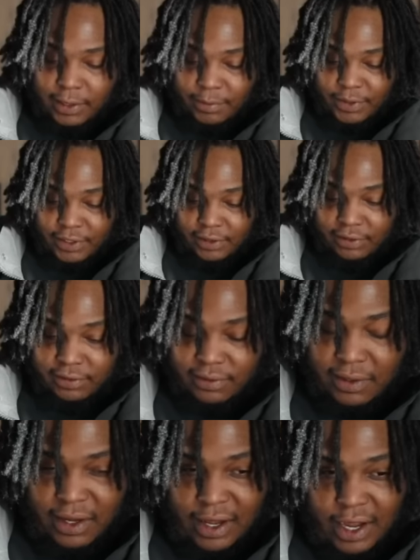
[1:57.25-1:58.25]
I mean,
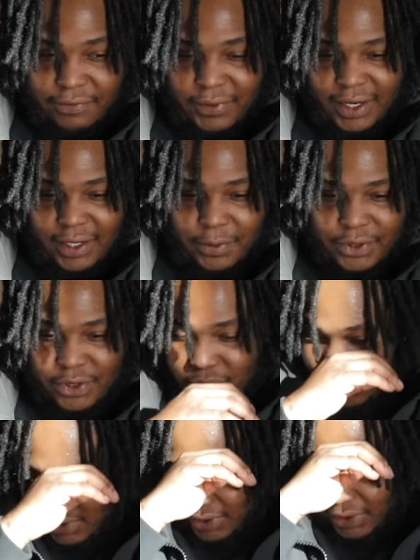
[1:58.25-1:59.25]
I felt like it was
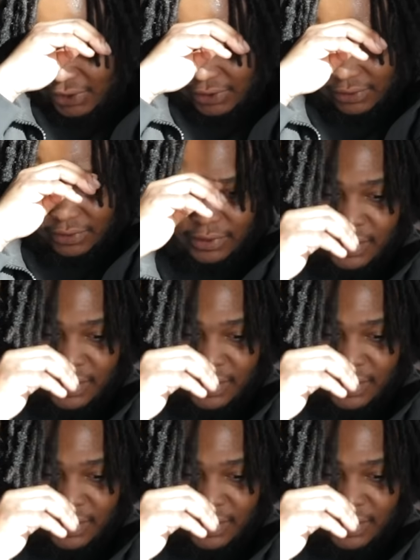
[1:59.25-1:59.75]
too long,